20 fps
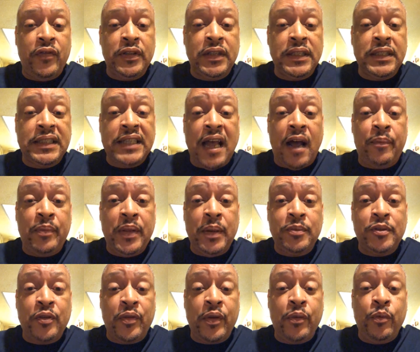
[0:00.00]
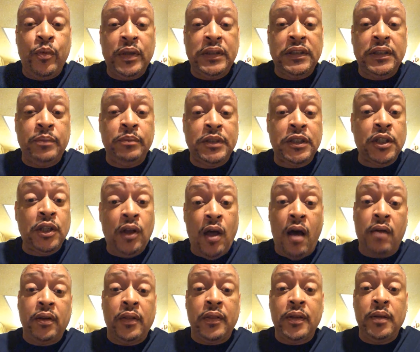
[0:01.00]
to stop them so they wouldn't
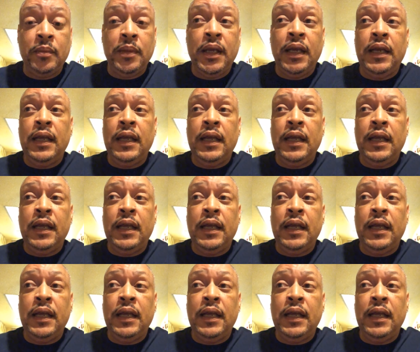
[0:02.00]
slaughter them.